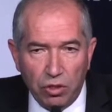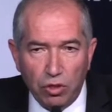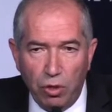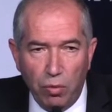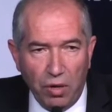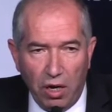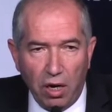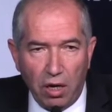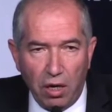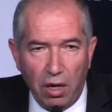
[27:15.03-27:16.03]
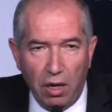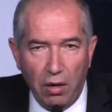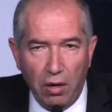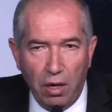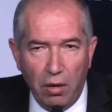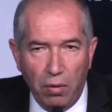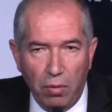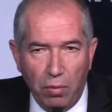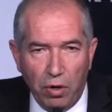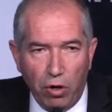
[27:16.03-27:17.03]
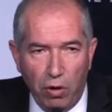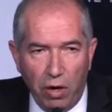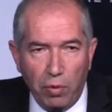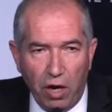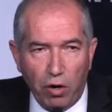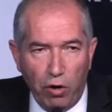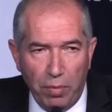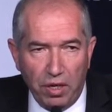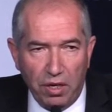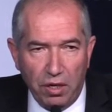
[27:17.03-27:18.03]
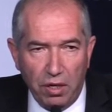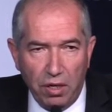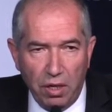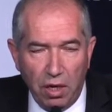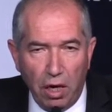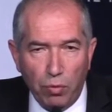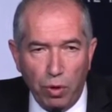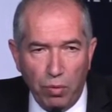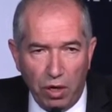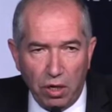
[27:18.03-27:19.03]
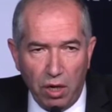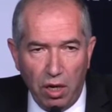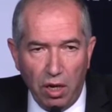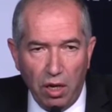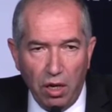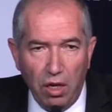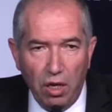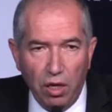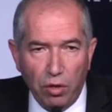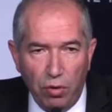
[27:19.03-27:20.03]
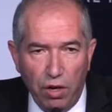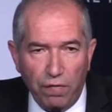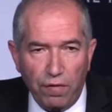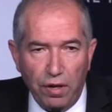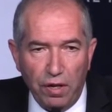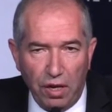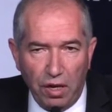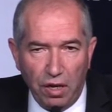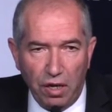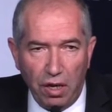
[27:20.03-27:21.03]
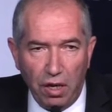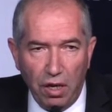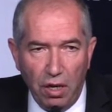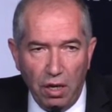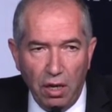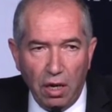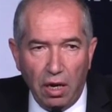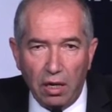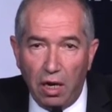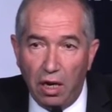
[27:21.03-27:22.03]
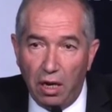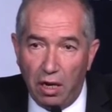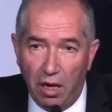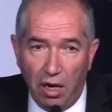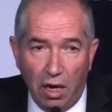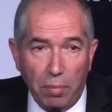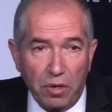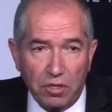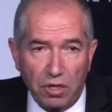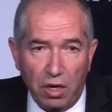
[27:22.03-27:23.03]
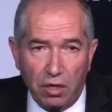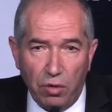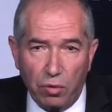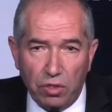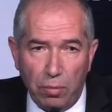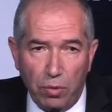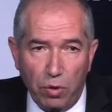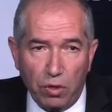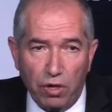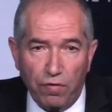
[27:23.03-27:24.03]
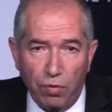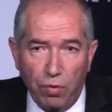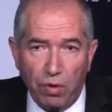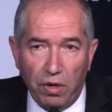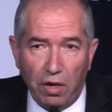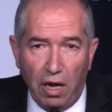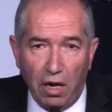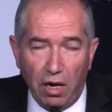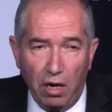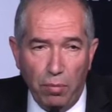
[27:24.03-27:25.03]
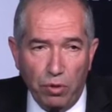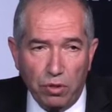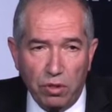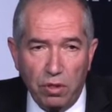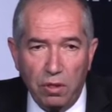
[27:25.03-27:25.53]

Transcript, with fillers: So we are, we, we are committed and we want really to live in dignity. And I really appreciate your support if you can really put